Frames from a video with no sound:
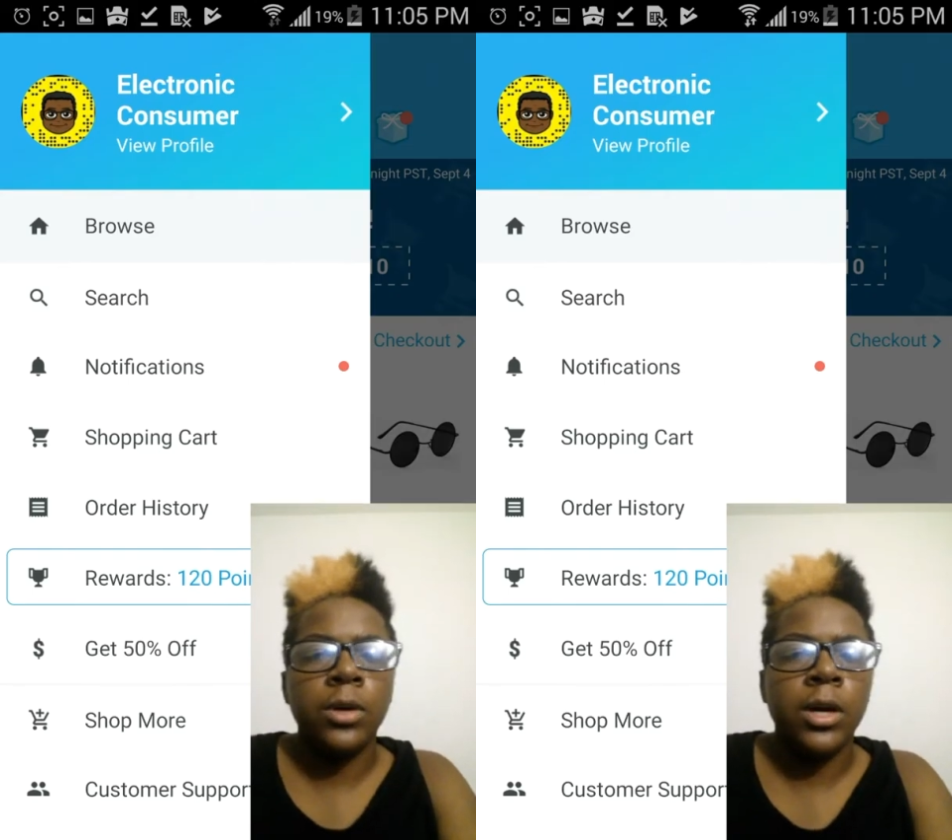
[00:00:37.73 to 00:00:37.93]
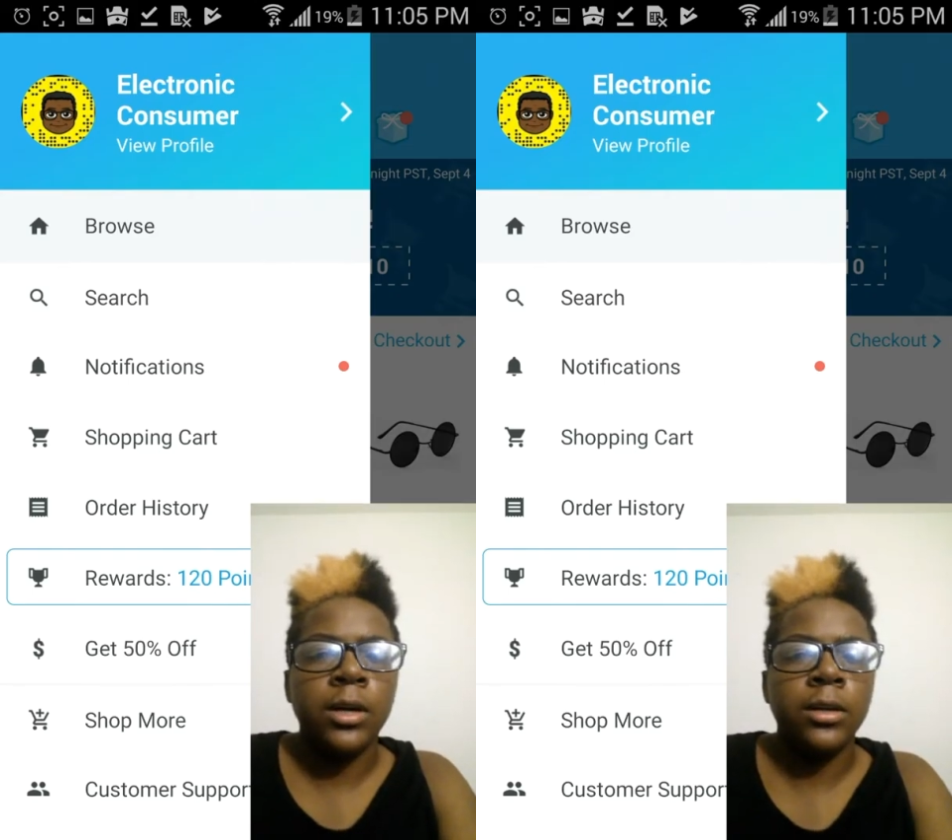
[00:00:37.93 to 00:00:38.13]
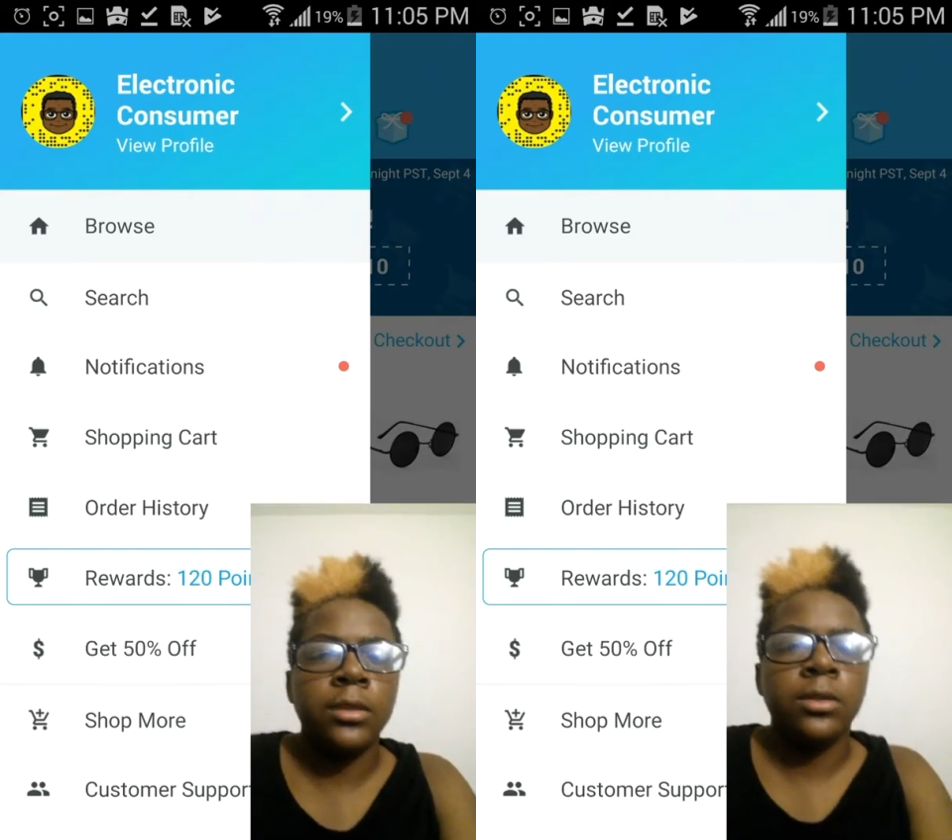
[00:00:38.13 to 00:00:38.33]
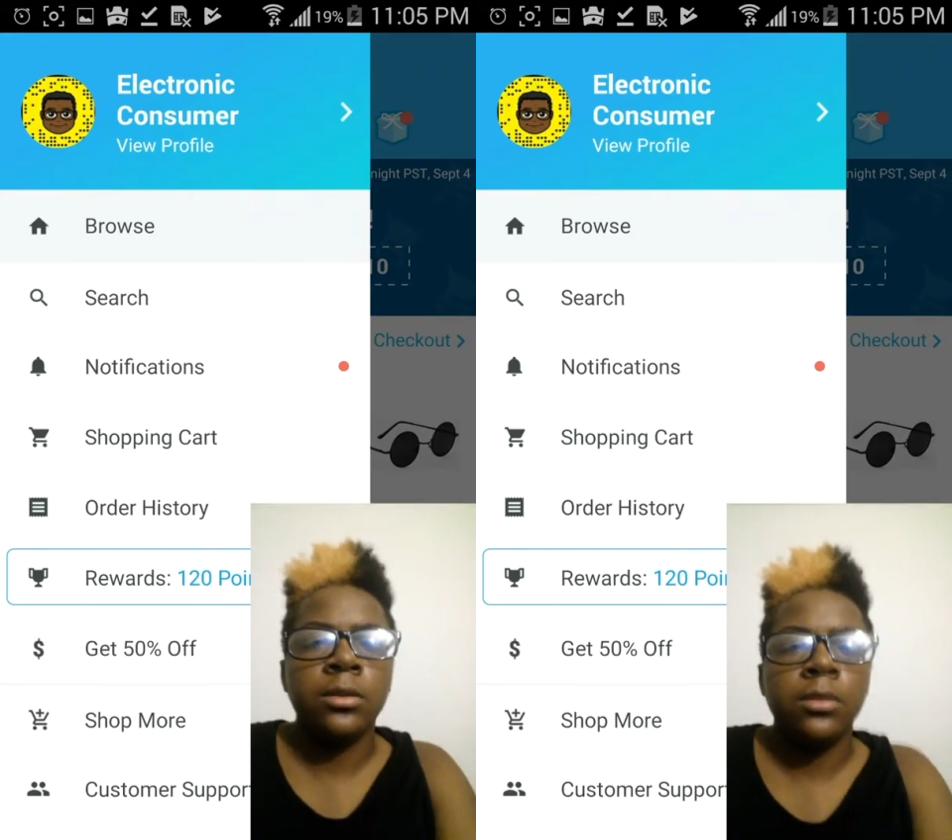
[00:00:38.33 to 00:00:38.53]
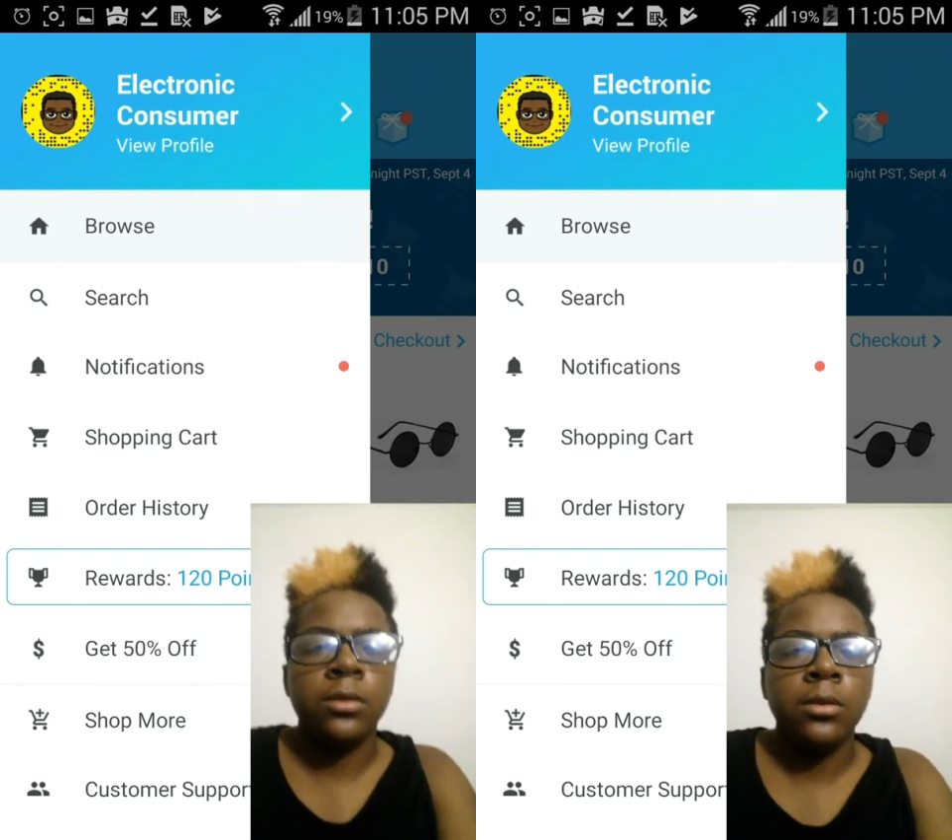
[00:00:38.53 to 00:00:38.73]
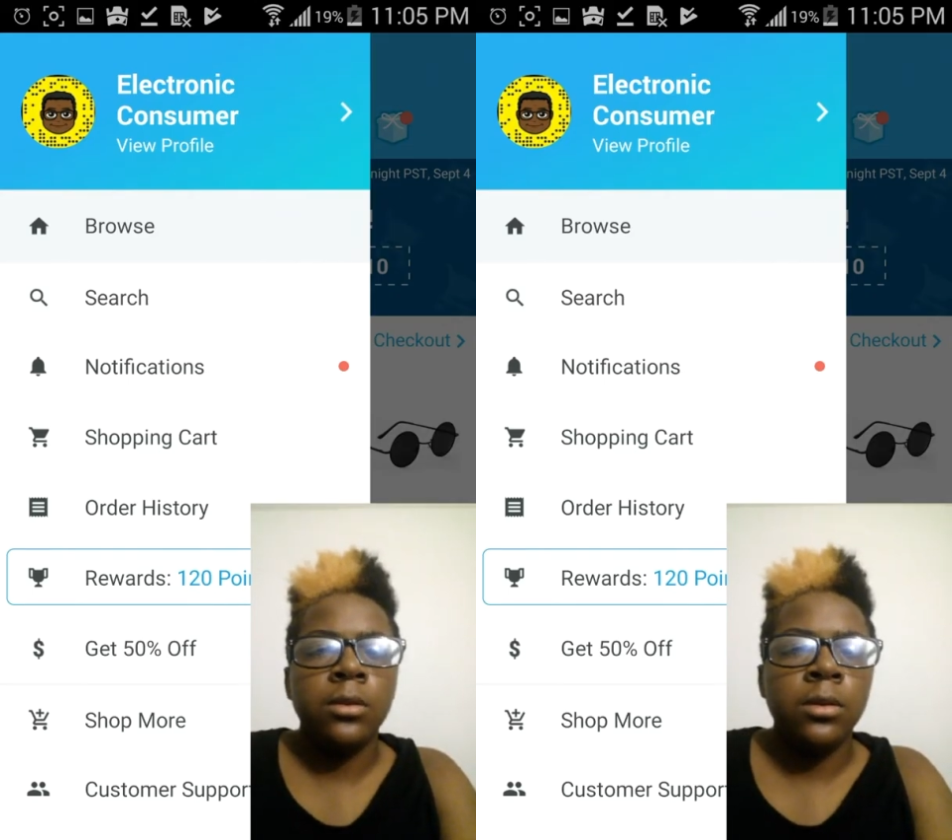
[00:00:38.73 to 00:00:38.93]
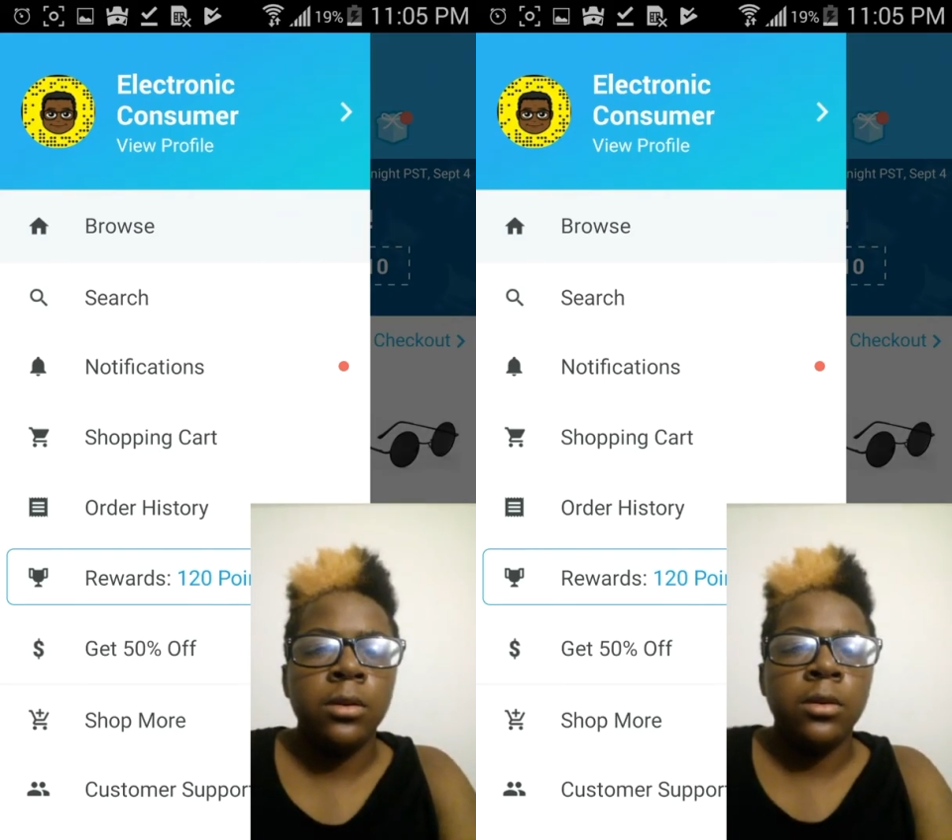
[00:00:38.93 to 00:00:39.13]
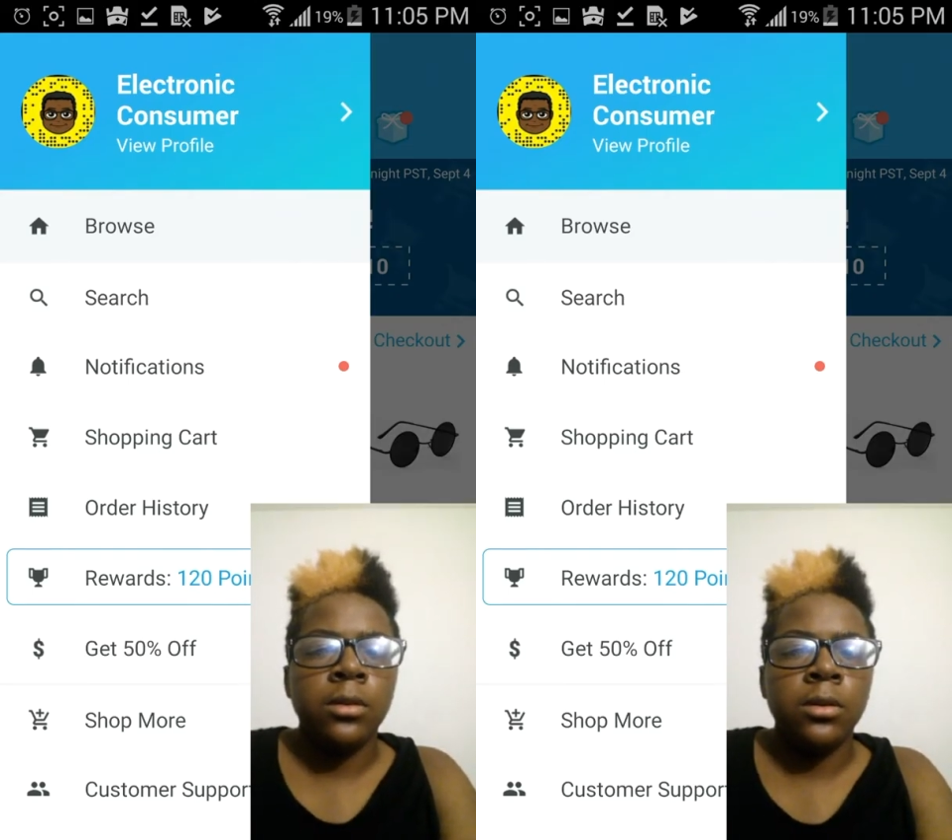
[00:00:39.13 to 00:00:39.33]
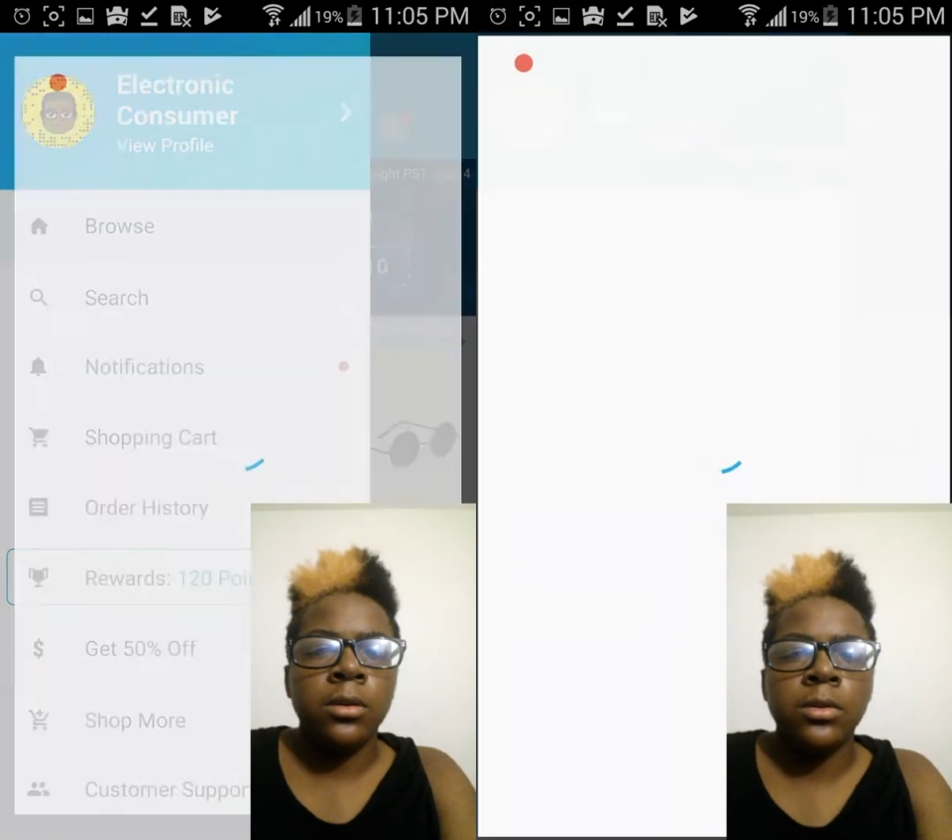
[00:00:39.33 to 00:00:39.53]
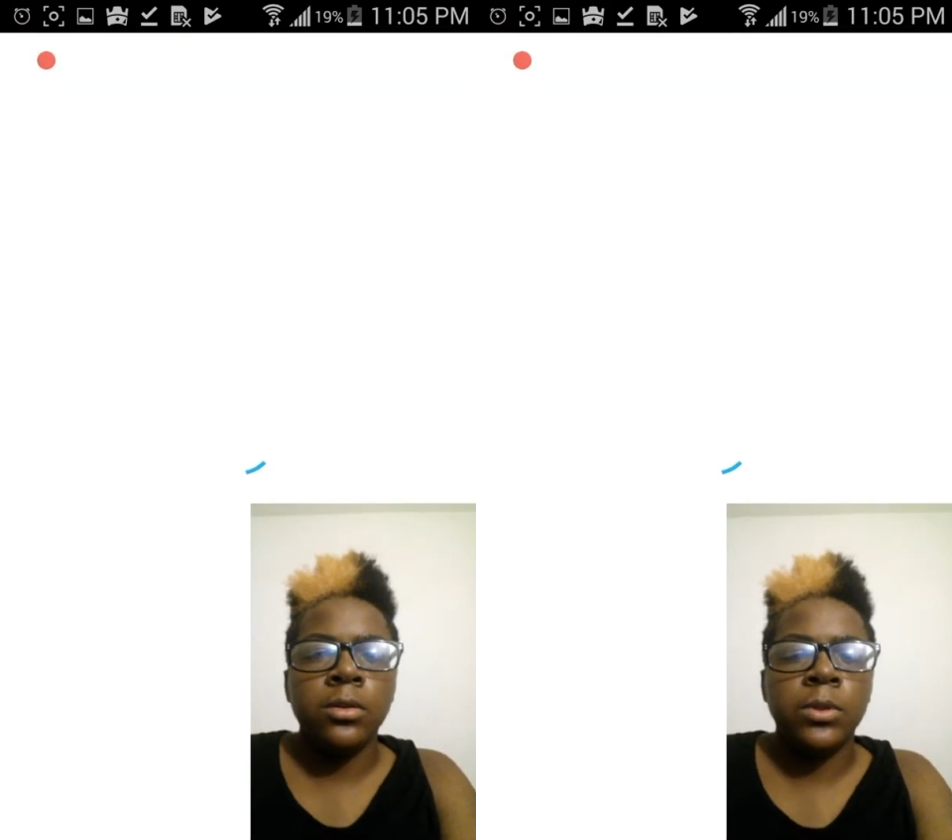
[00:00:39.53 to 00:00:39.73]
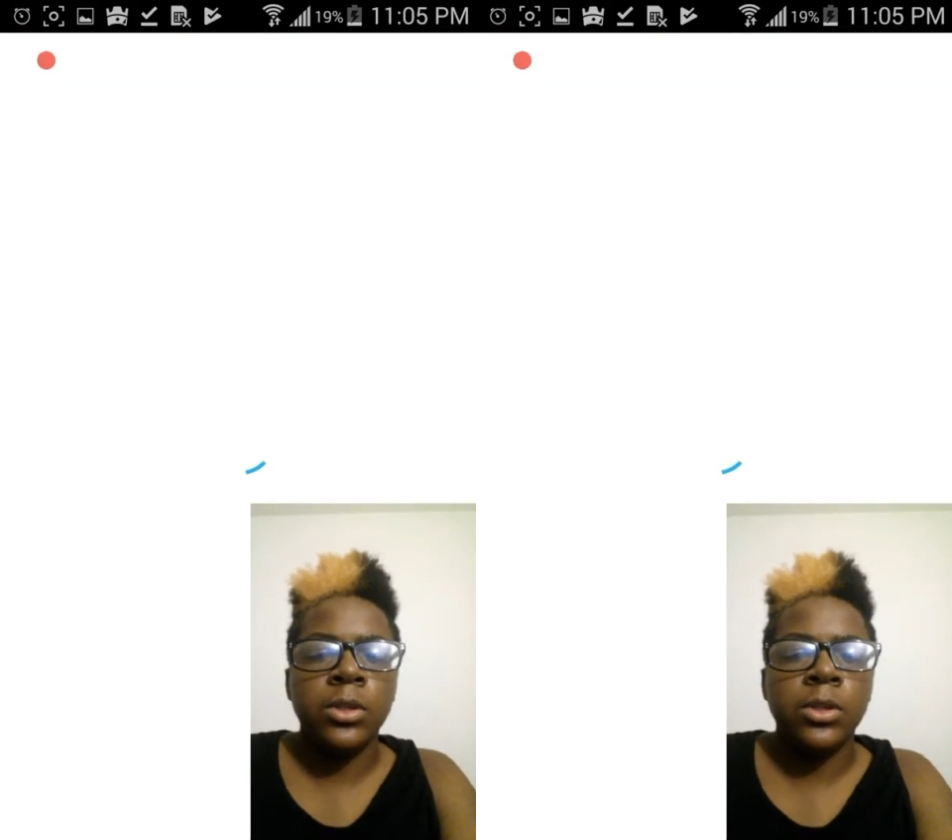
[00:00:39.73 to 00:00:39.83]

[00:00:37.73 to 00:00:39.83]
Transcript: you guys uh, some